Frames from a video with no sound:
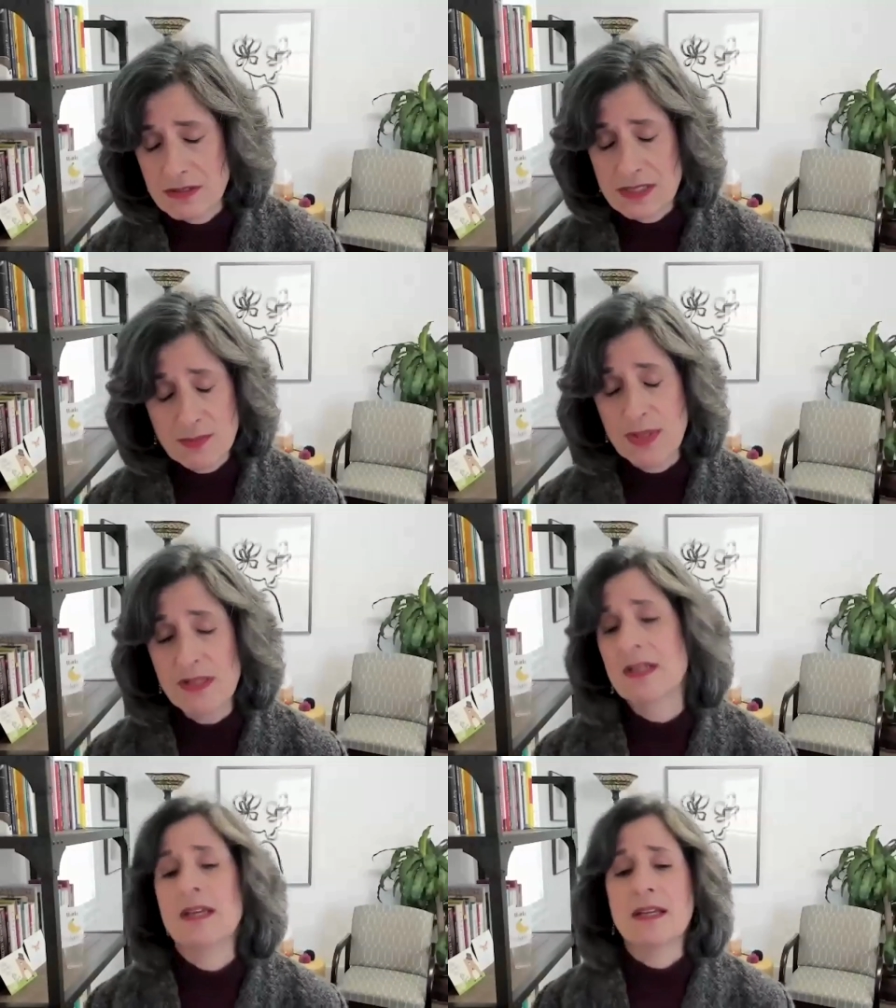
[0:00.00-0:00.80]

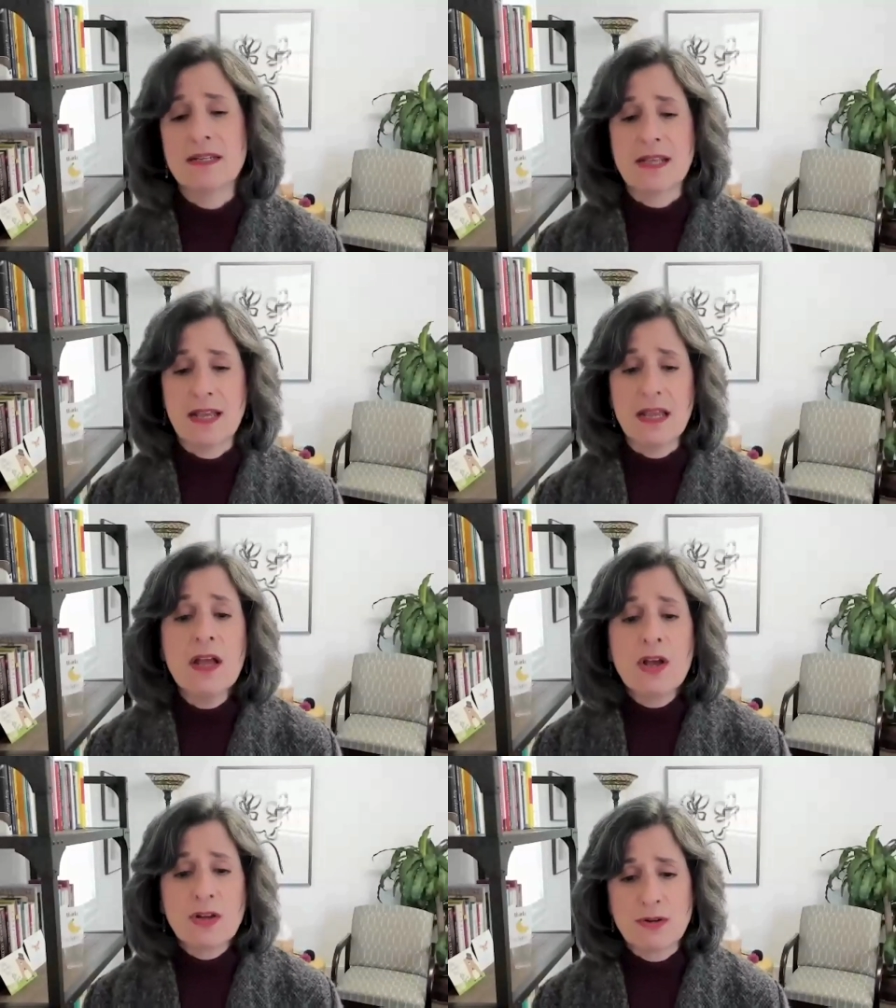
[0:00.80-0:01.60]
disability. It is
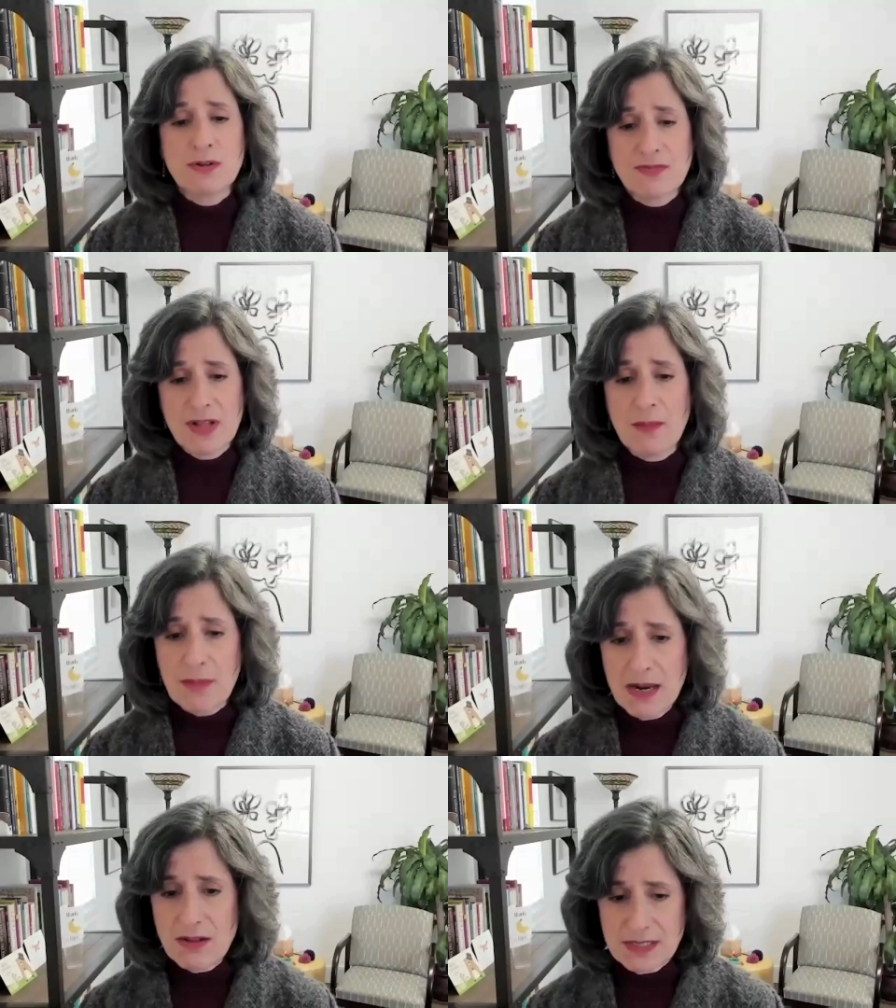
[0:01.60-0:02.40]
a
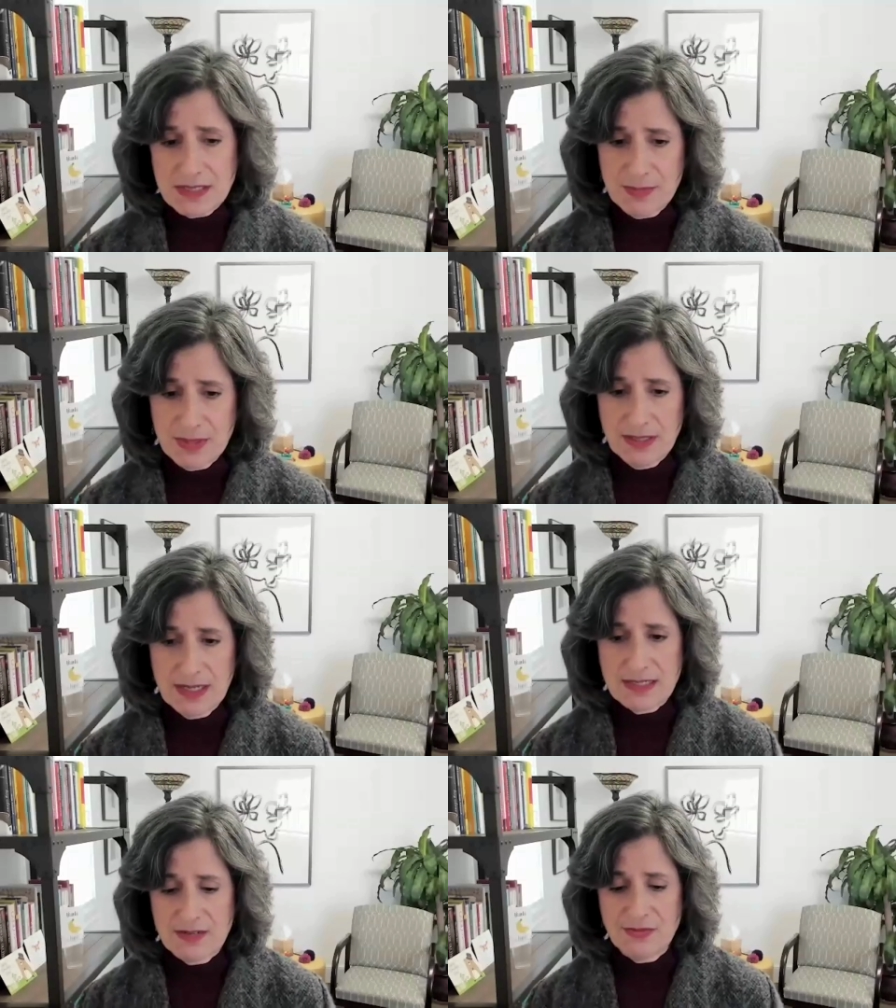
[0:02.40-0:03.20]
neurodevelopmental
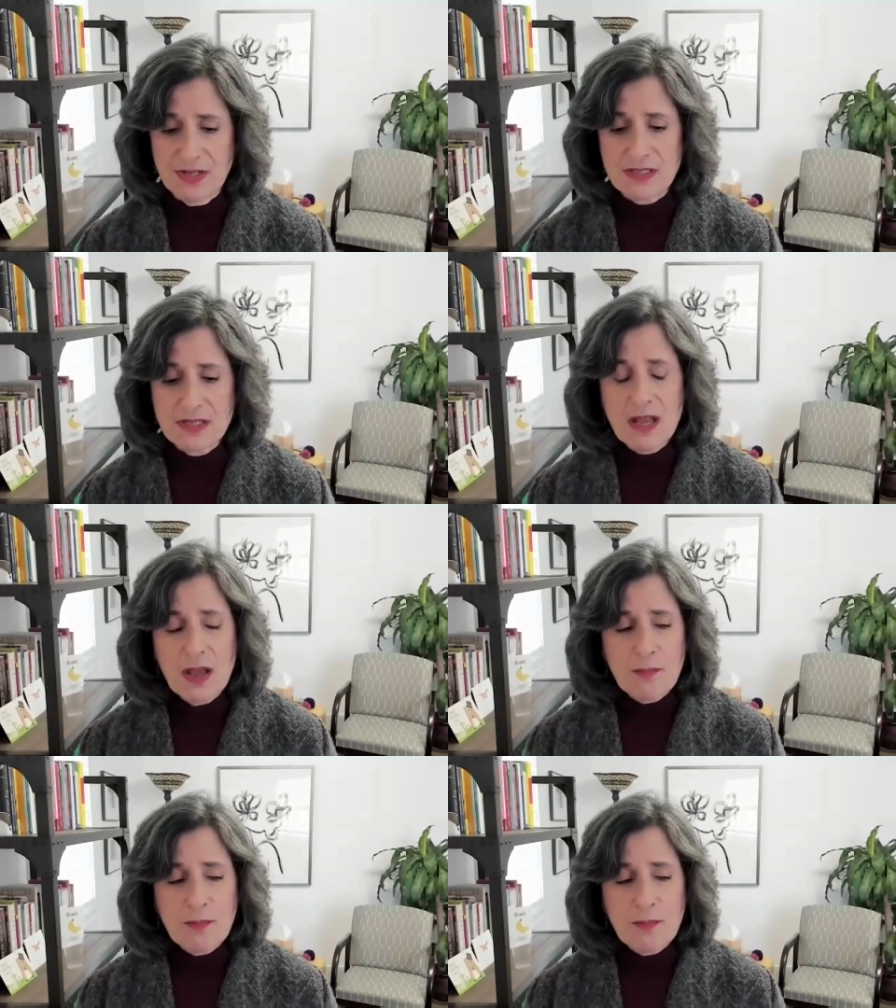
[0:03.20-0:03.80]
disability and difference.